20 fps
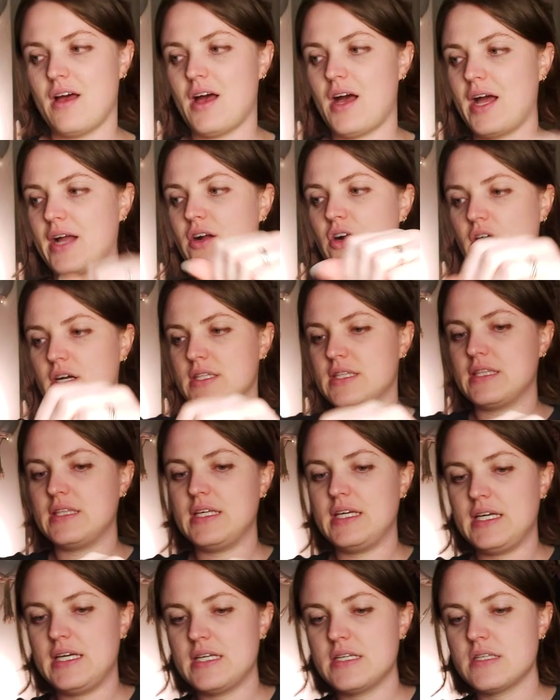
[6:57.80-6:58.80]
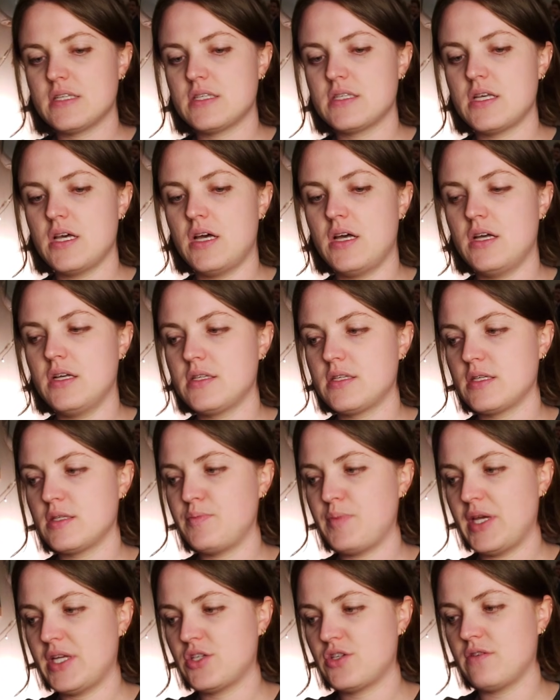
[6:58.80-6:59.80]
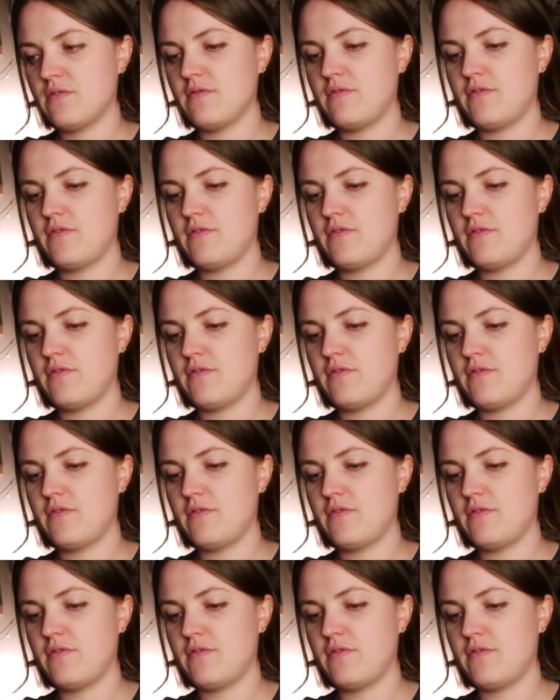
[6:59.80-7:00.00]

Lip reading: I got these suspension